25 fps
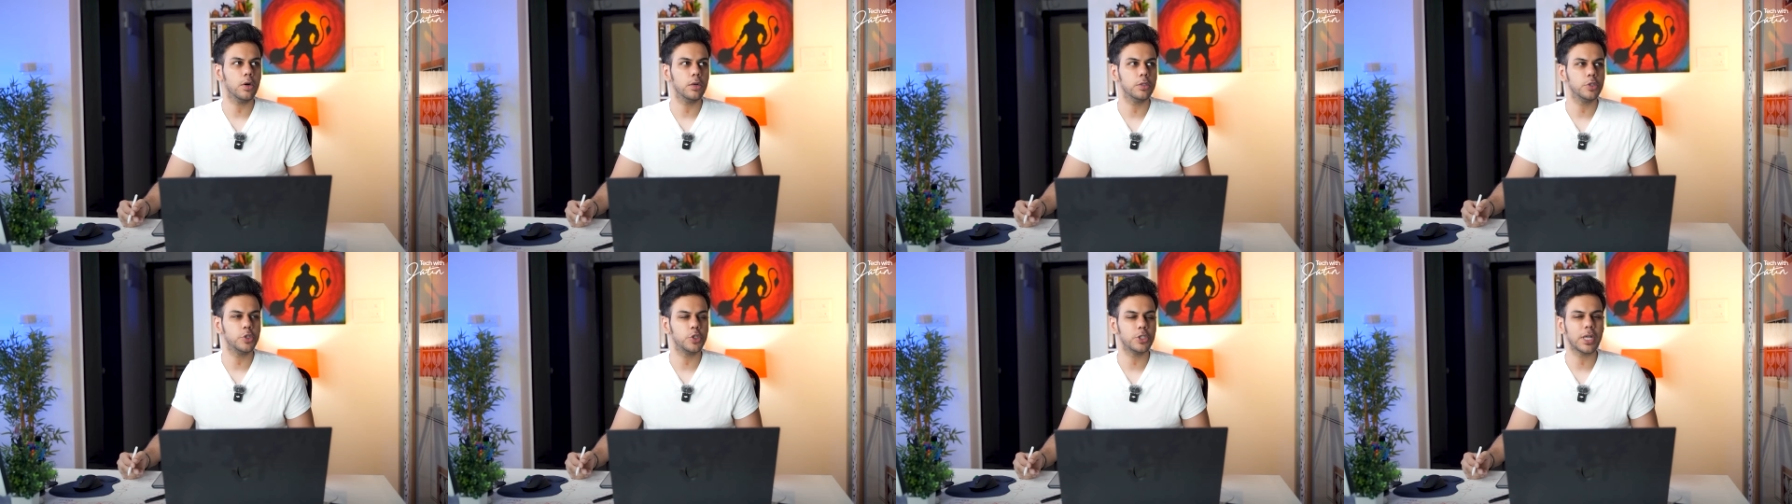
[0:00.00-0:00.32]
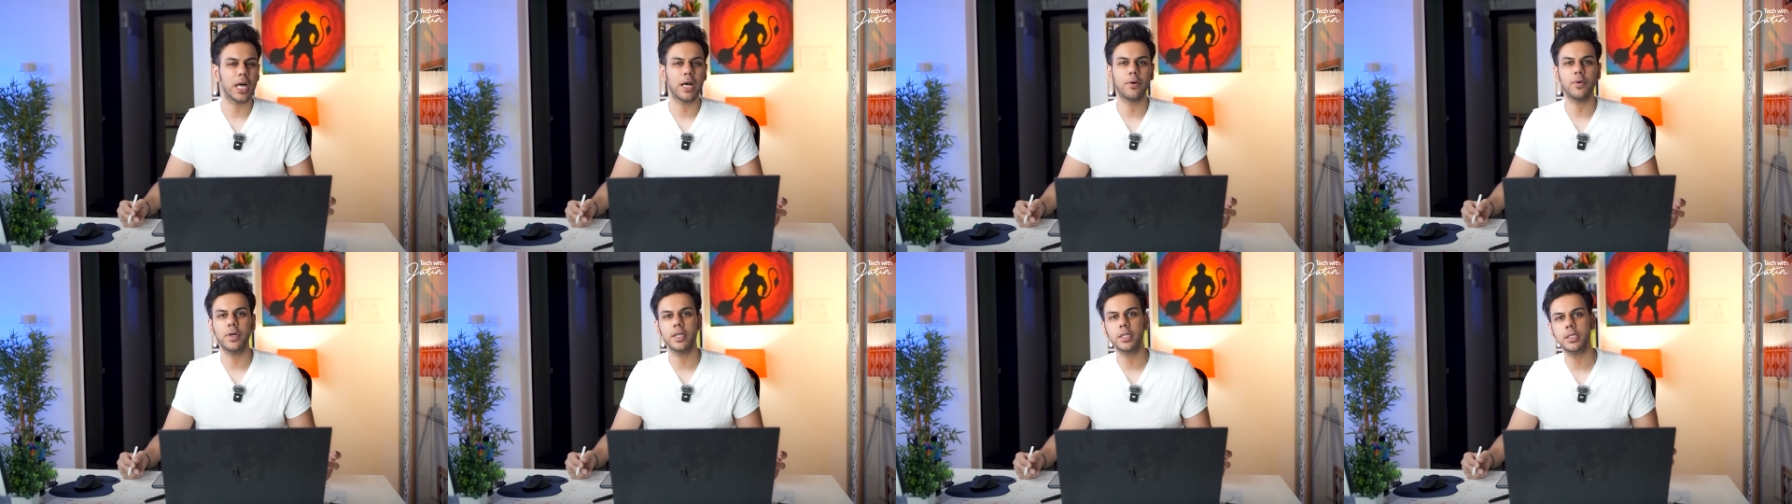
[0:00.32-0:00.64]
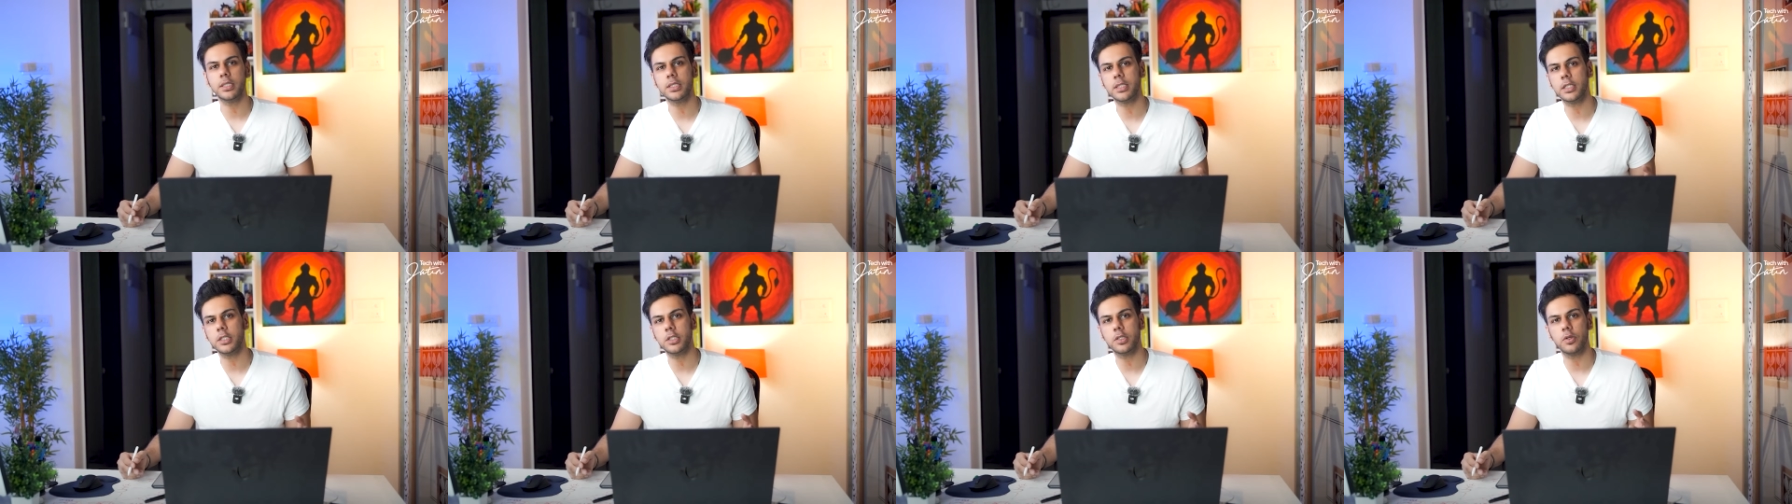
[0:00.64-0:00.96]
Java
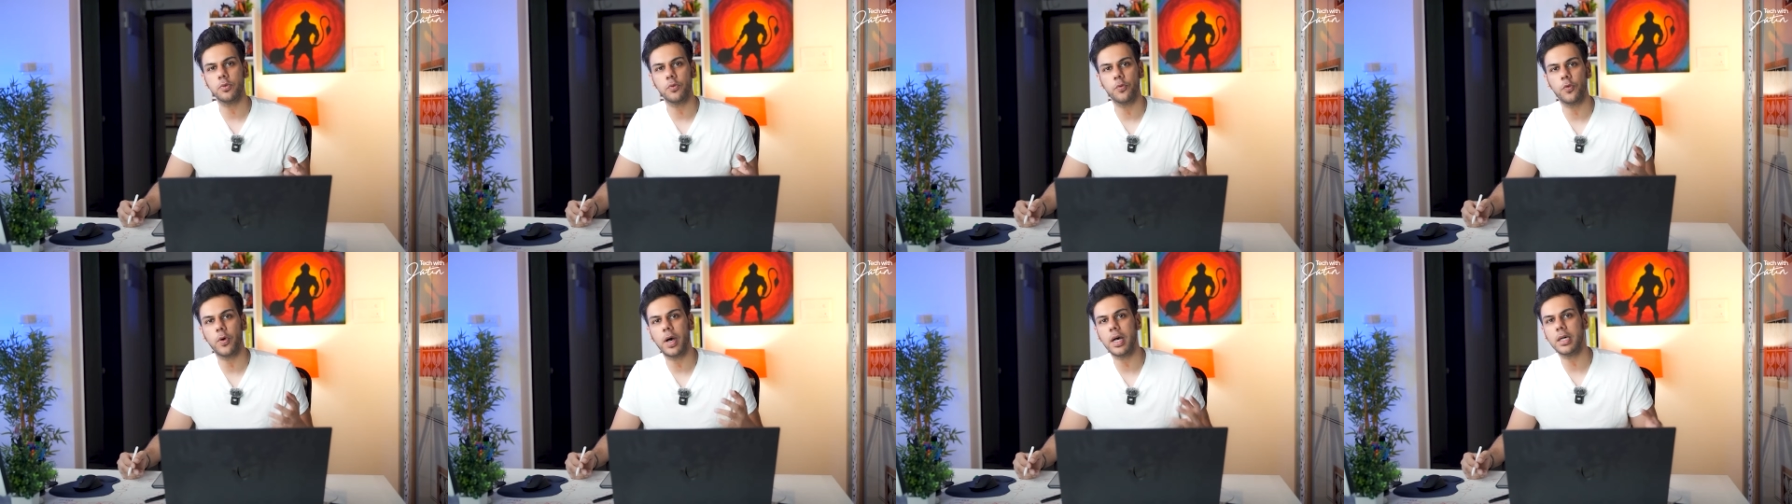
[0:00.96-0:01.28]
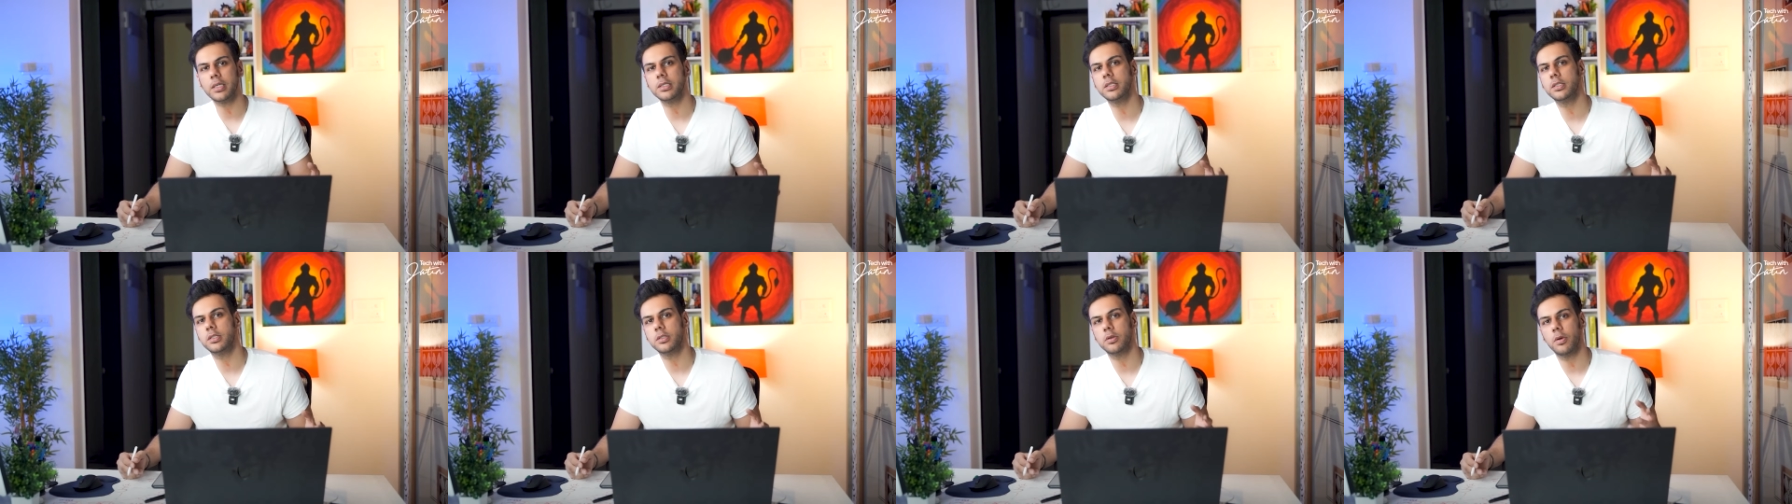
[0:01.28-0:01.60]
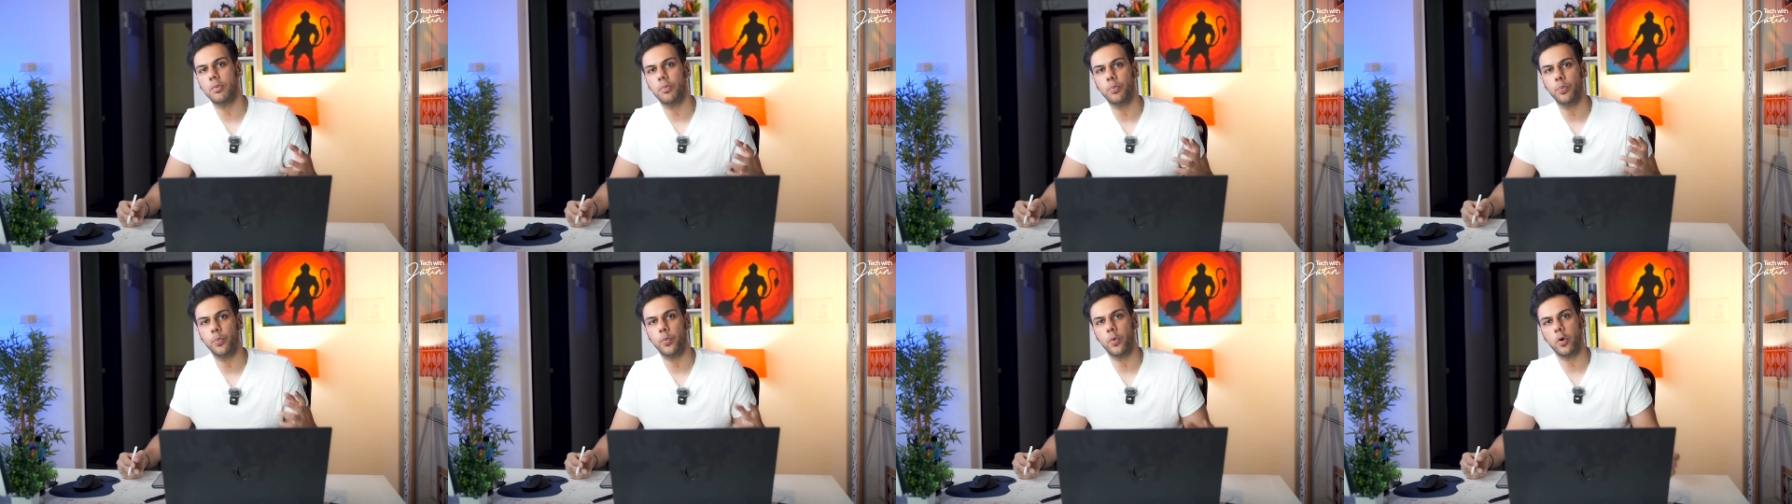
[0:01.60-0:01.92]
is such a vast
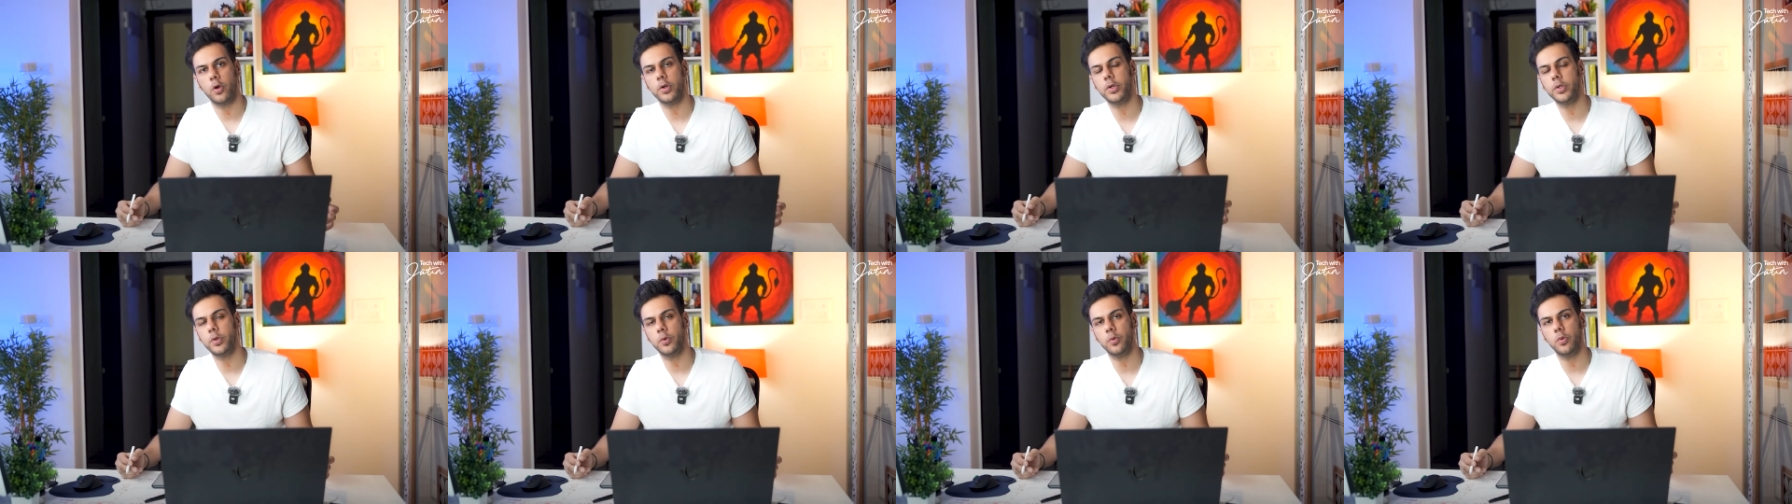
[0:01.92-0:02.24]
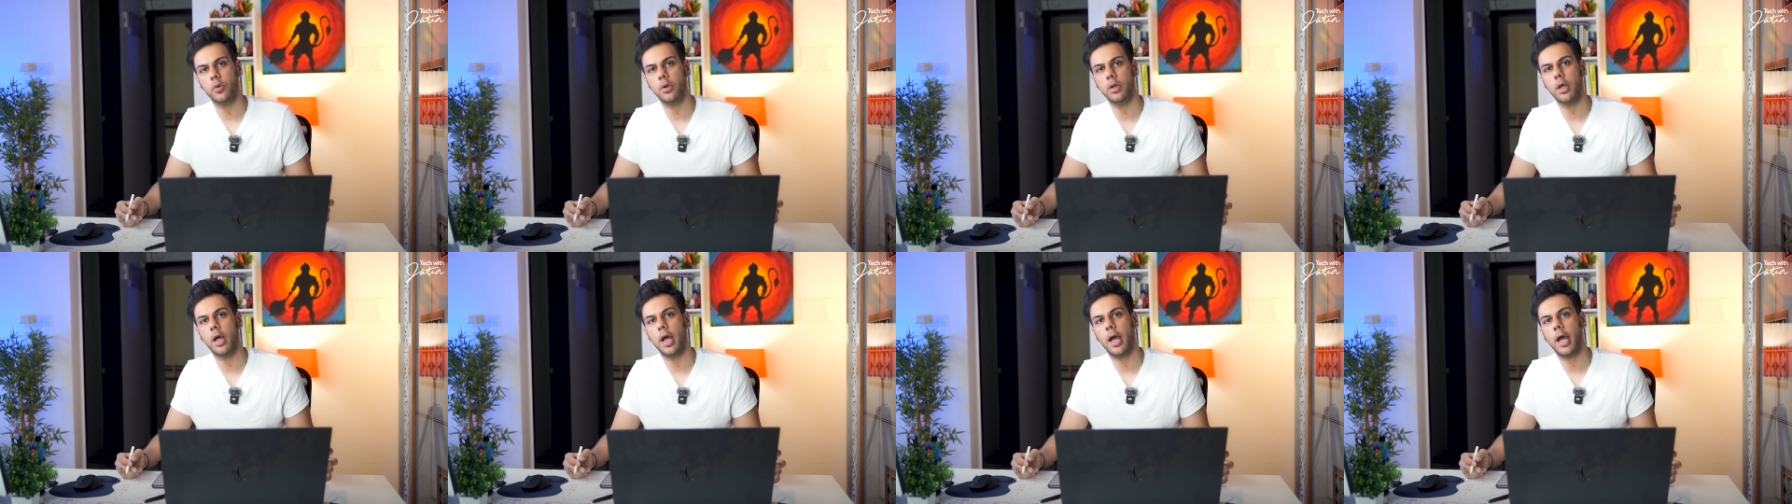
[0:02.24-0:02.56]
module,